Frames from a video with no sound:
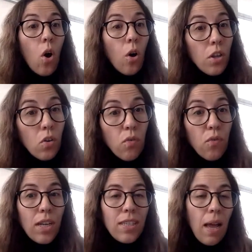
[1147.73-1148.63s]
audio,
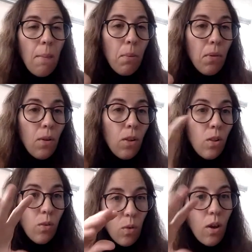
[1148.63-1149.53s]
for
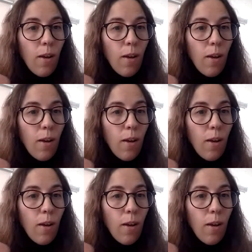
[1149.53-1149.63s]
example,